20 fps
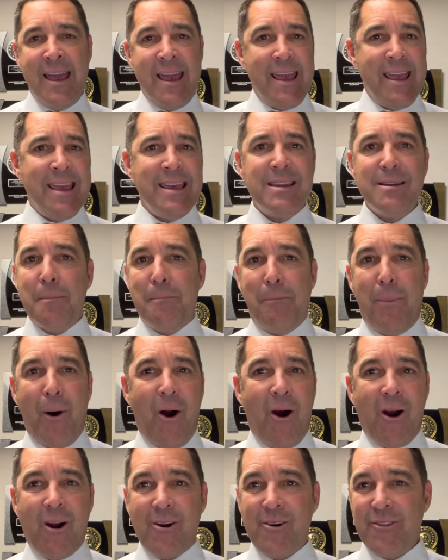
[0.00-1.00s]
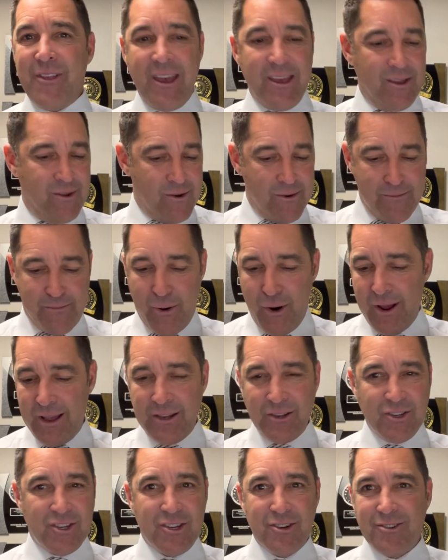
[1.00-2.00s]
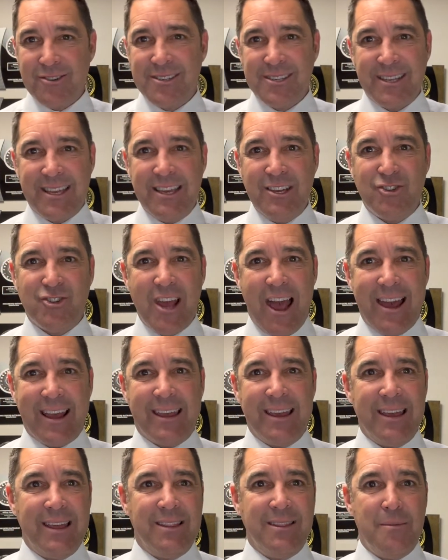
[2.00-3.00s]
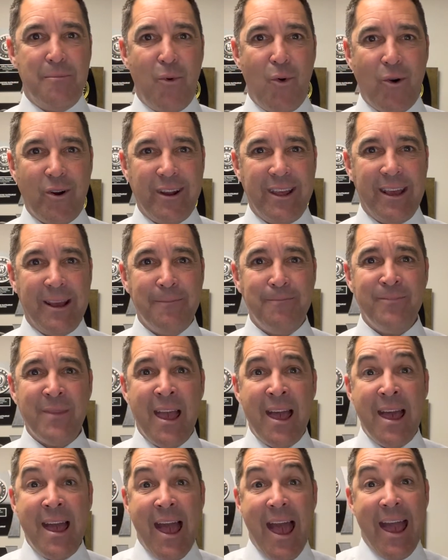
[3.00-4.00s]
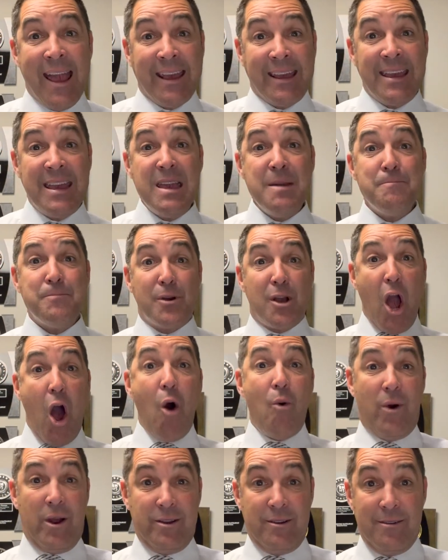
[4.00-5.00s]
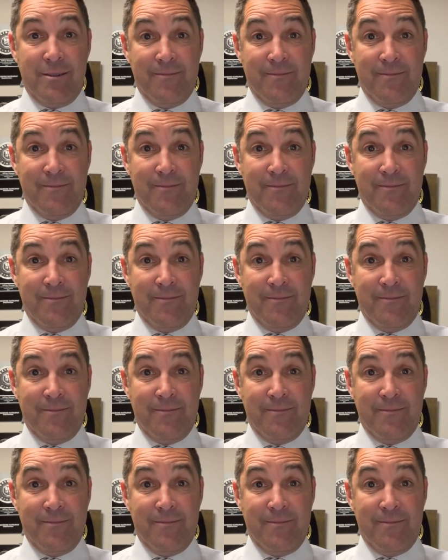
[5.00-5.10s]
Eat a bar that you would put into your ski jacket in the morning and keep going.